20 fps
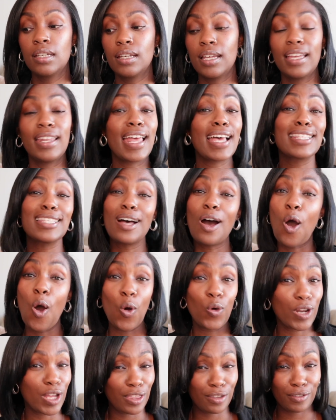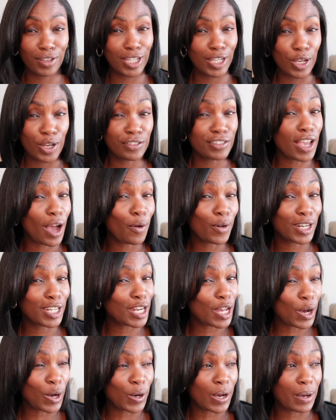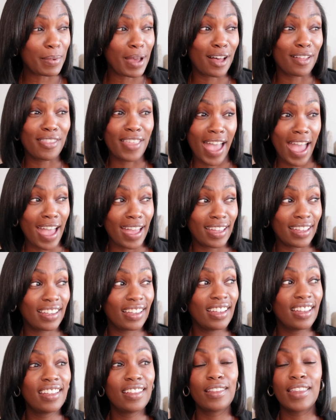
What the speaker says: and that's a whole nother video if y'all want to know about that.